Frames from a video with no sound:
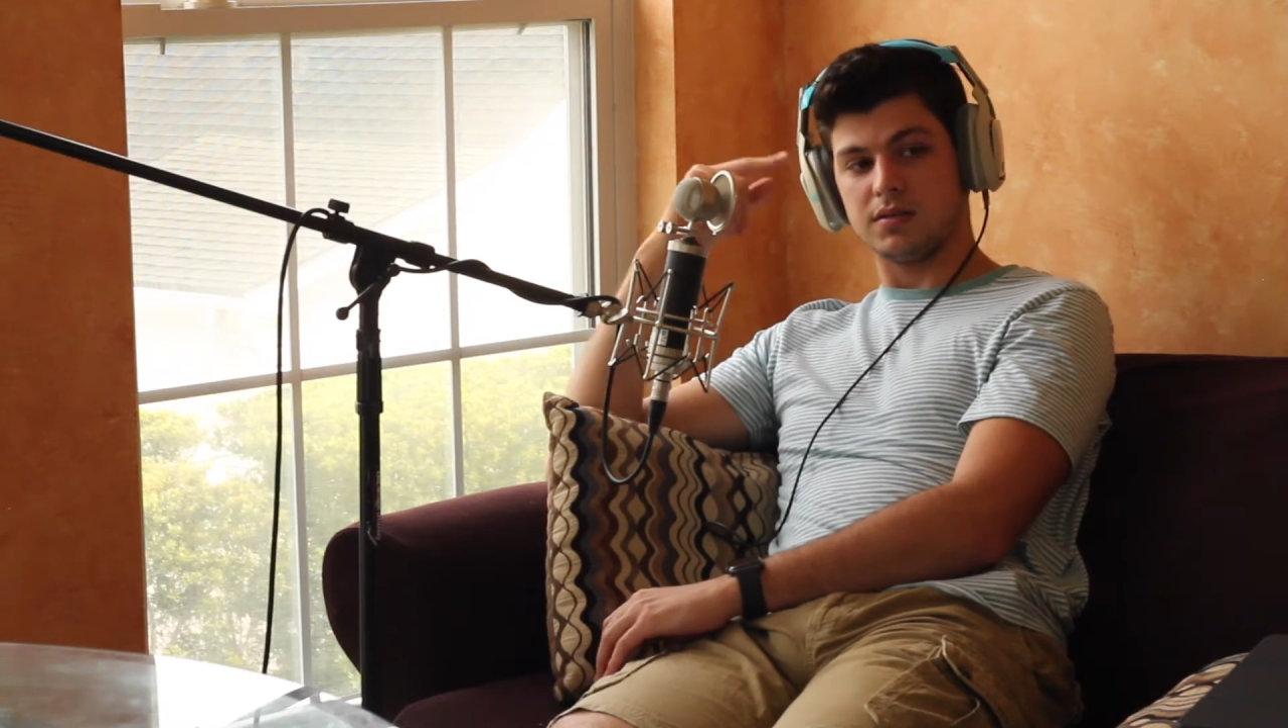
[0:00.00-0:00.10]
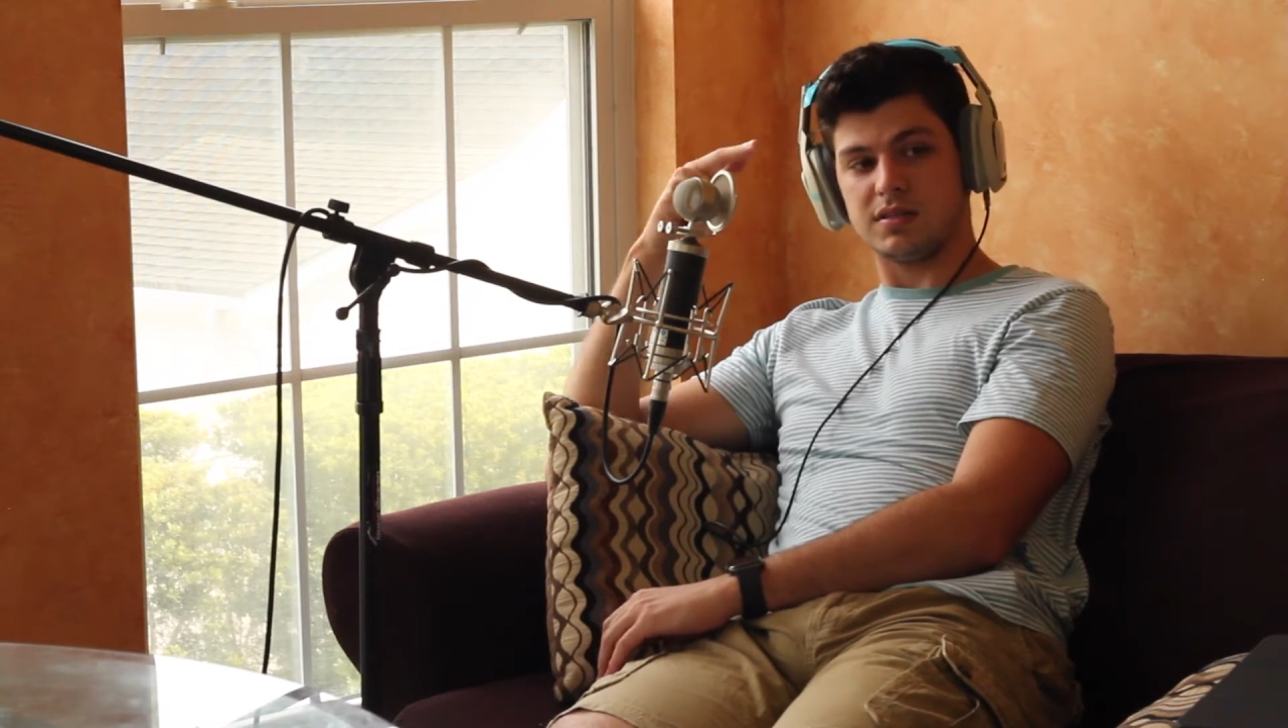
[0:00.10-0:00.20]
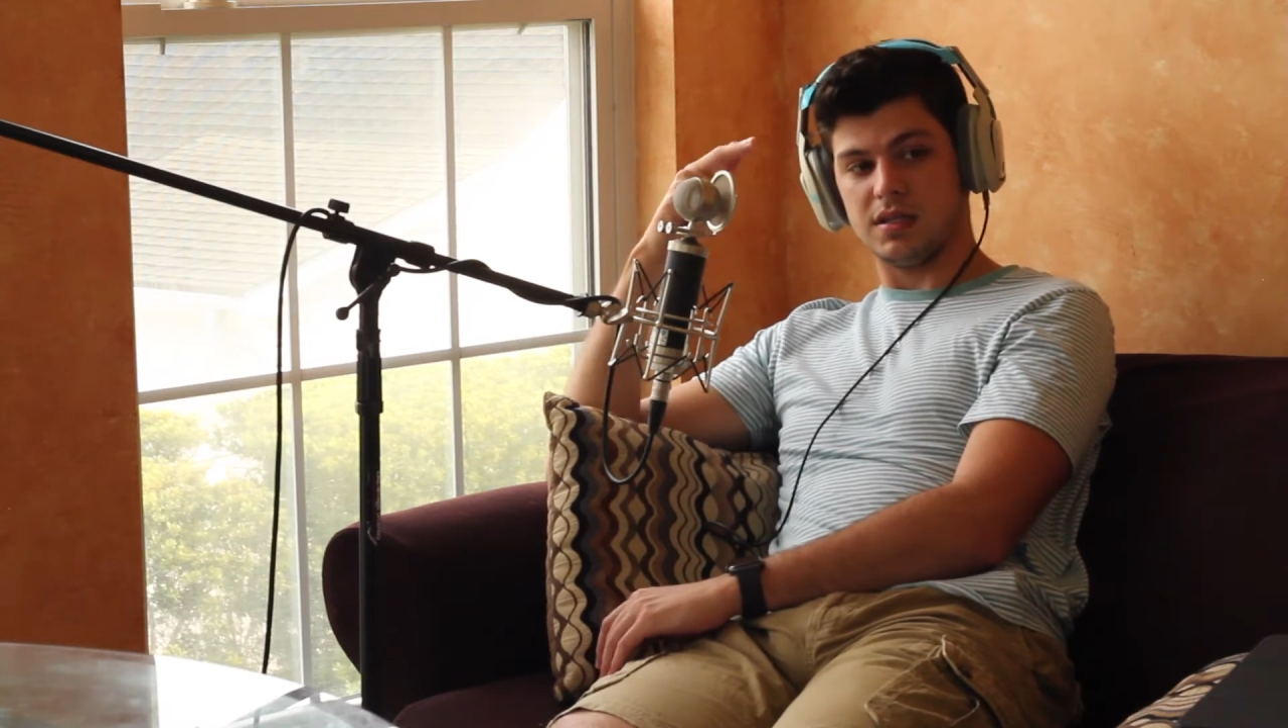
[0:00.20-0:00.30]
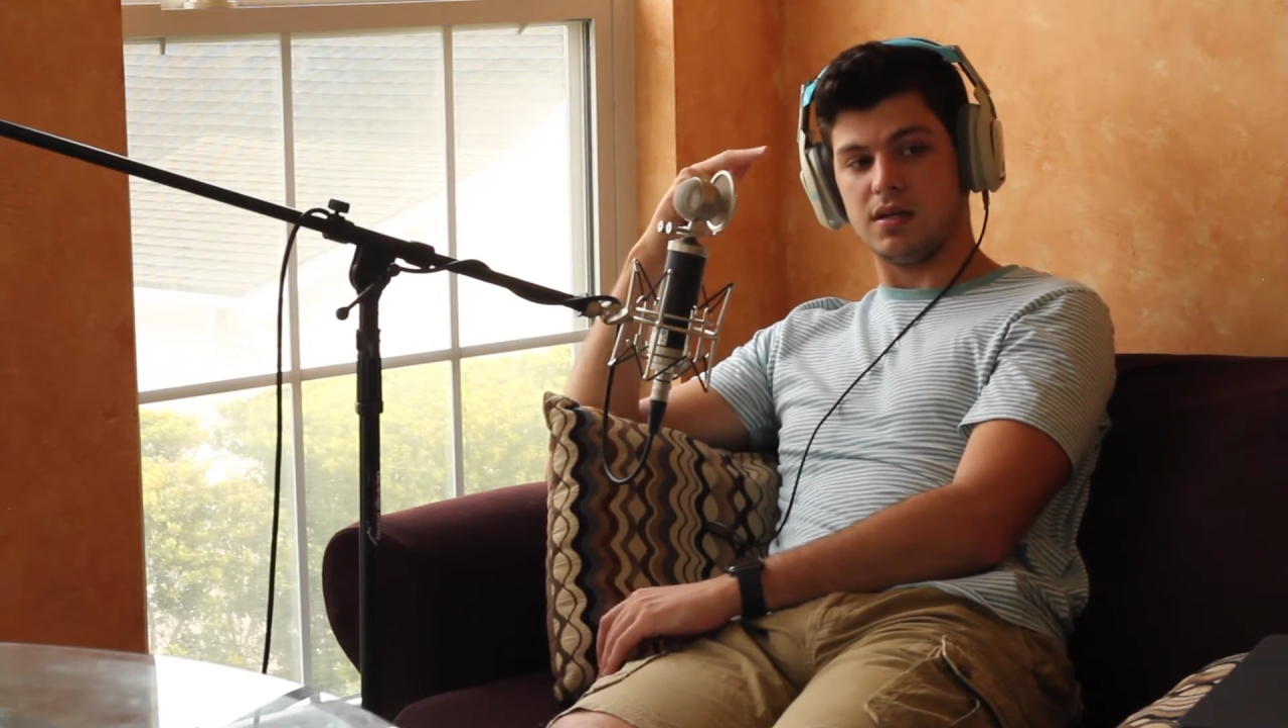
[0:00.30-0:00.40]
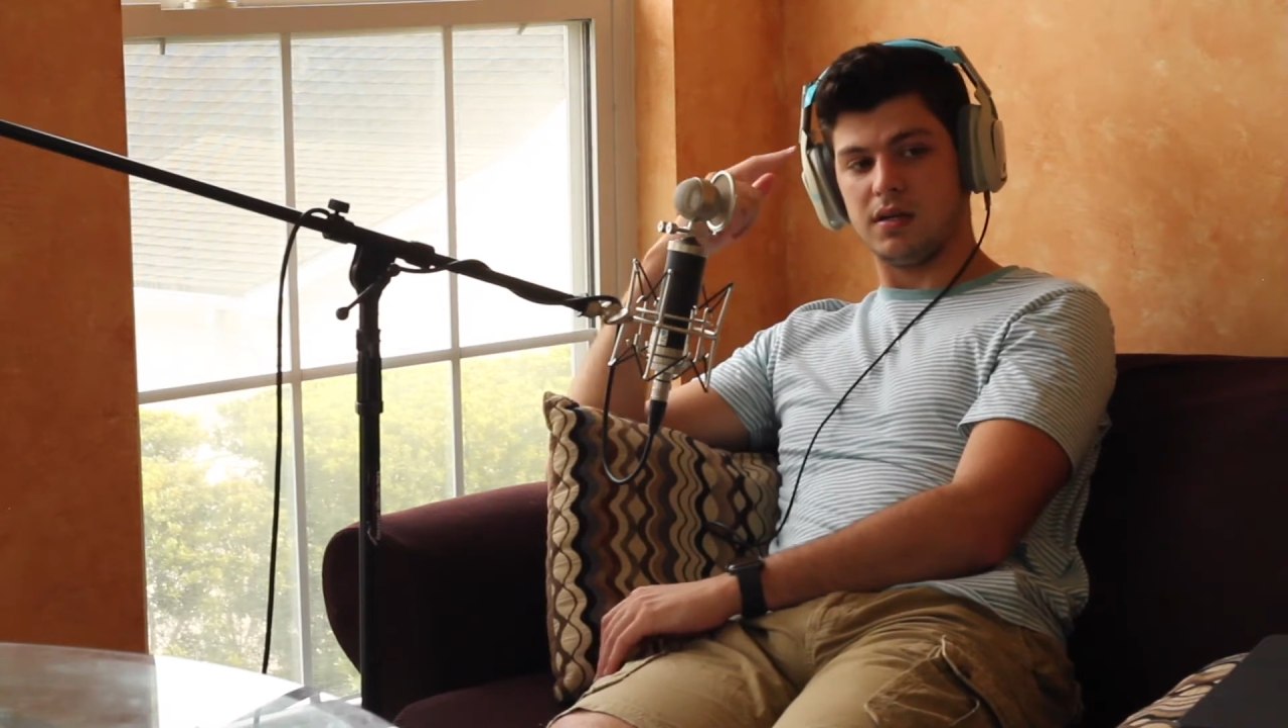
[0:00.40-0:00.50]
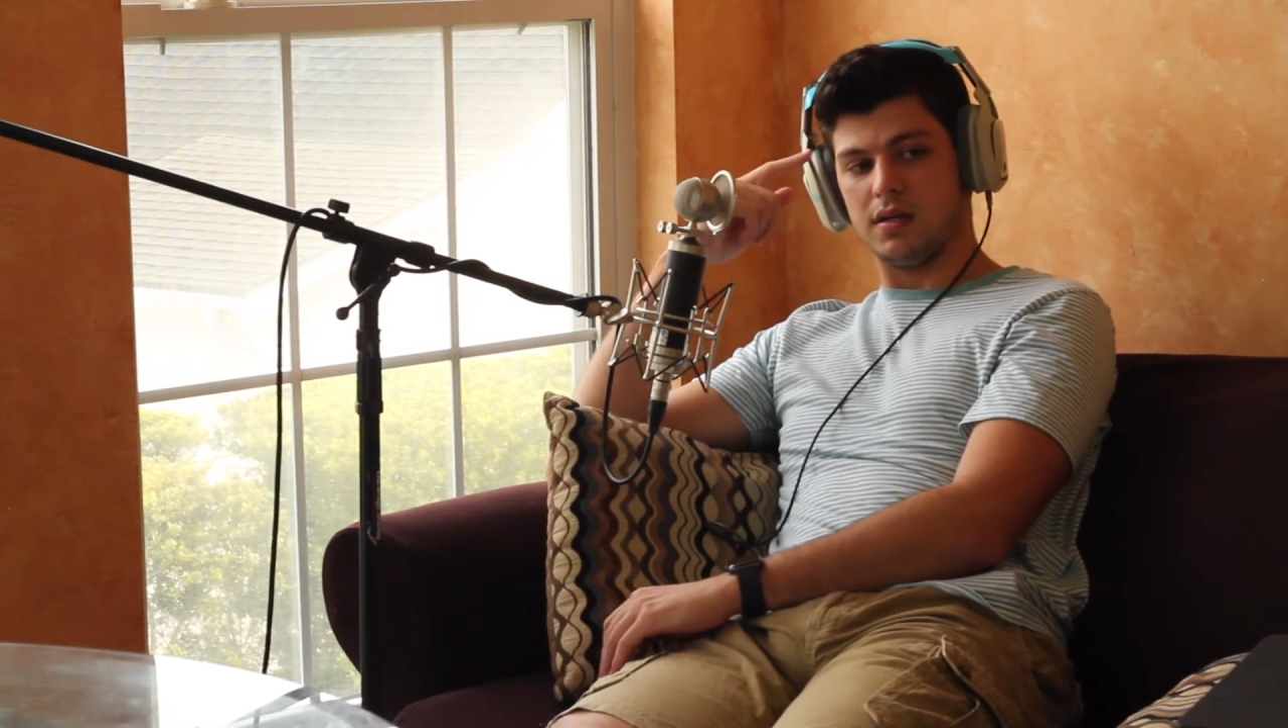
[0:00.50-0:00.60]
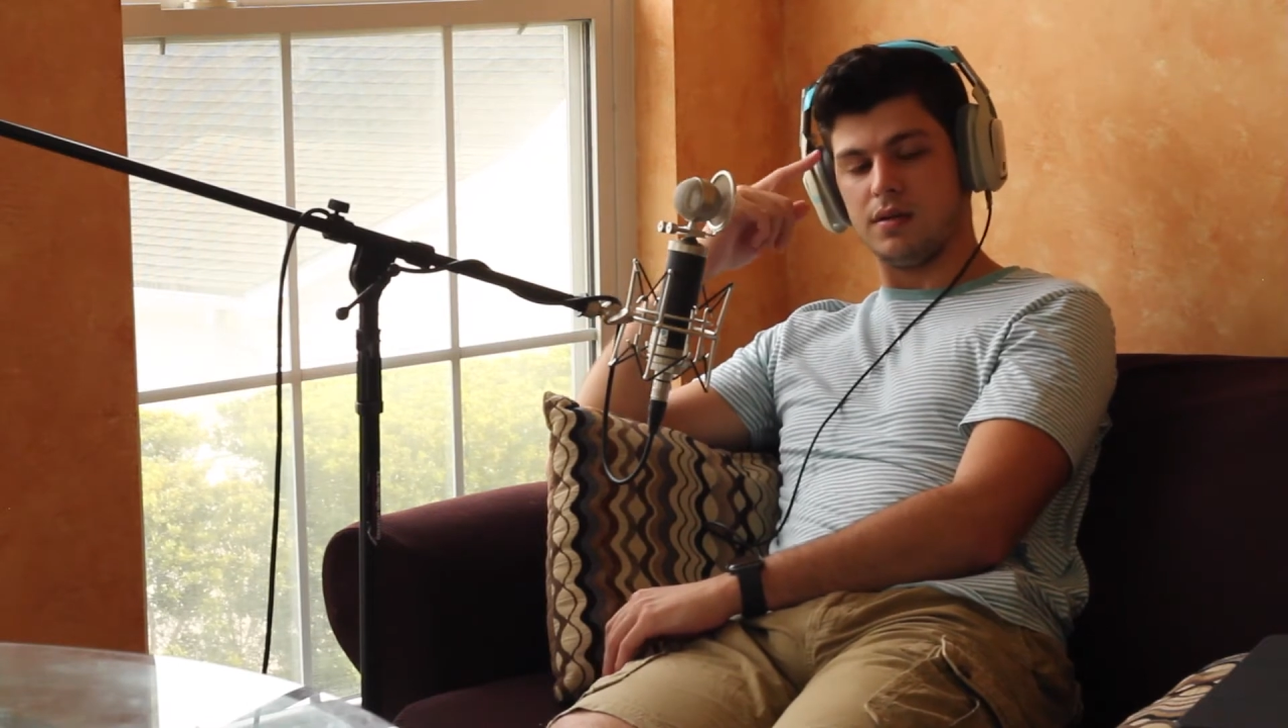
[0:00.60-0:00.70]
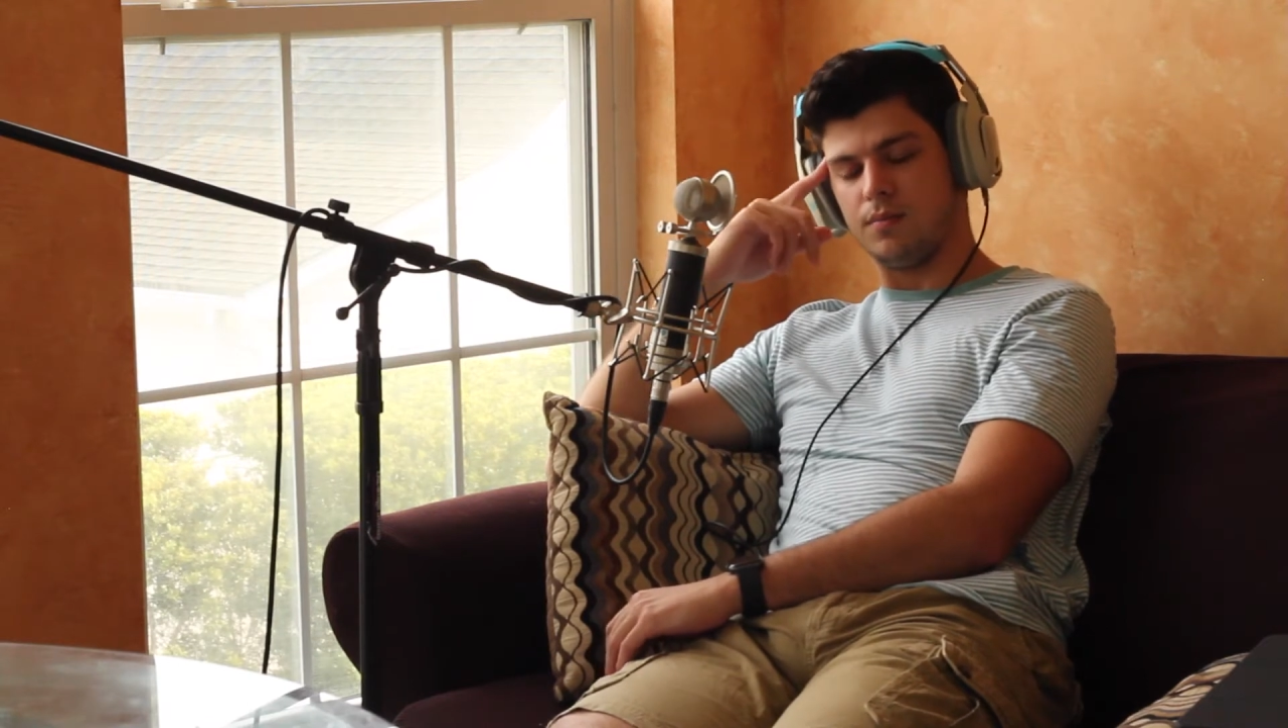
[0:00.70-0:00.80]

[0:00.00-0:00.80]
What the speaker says: Sierra